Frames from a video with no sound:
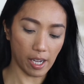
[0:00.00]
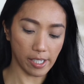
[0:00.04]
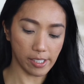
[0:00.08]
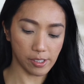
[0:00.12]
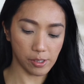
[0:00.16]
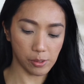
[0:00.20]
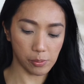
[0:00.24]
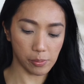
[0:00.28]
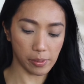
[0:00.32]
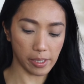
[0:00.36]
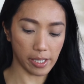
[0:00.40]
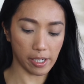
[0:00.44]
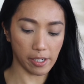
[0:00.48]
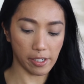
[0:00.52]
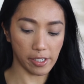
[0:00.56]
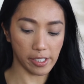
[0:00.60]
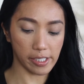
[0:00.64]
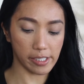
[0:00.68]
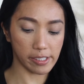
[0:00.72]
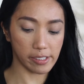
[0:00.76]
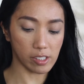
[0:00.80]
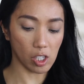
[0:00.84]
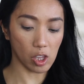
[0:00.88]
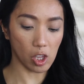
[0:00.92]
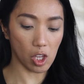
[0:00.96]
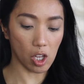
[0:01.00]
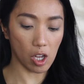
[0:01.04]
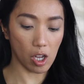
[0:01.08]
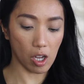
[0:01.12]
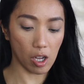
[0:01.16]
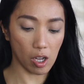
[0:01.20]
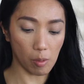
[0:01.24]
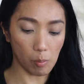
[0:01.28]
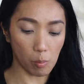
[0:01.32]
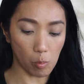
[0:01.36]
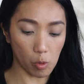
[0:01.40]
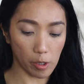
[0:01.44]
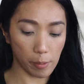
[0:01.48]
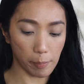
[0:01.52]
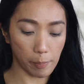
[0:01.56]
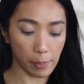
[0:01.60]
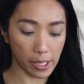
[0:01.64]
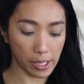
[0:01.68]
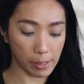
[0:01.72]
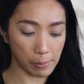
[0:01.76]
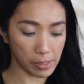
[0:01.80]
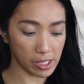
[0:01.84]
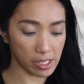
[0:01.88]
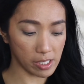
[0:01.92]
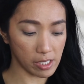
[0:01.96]
swear it's a lot more
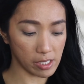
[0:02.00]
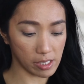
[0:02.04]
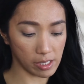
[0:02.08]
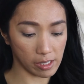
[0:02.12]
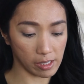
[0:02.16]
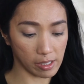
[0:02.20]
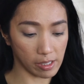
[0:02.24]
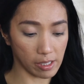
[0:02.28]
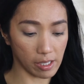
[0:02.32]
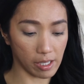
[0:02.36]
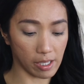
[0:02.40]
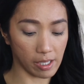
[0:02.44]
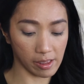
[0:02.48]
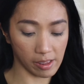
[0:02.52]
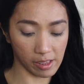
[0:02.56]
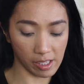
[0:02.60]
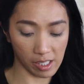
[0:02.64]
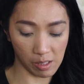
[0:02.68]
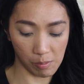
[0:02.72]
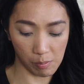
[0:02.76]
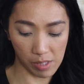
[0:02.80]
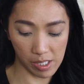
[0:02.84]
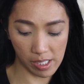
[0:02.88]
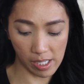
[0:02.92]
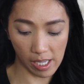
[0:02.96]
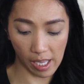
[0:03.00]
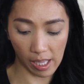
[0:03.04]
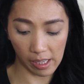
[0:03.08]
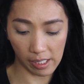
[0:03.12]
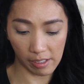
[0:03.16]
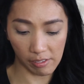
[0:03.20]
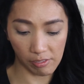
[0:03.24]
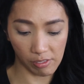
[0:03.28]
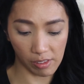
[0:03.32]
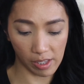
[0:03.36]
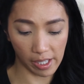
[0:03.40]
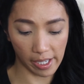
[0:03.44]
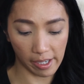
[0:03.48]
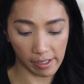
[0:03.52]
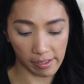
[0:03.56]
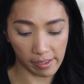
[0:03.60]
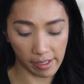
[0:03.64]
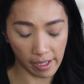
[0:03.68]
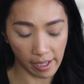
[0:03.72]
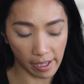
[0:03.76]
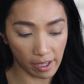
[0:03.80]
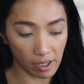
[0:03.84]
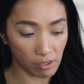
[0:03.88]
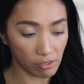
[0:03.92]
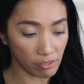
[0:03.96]
pigmented than the metallic flare
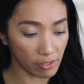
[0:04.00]
that e.l.f.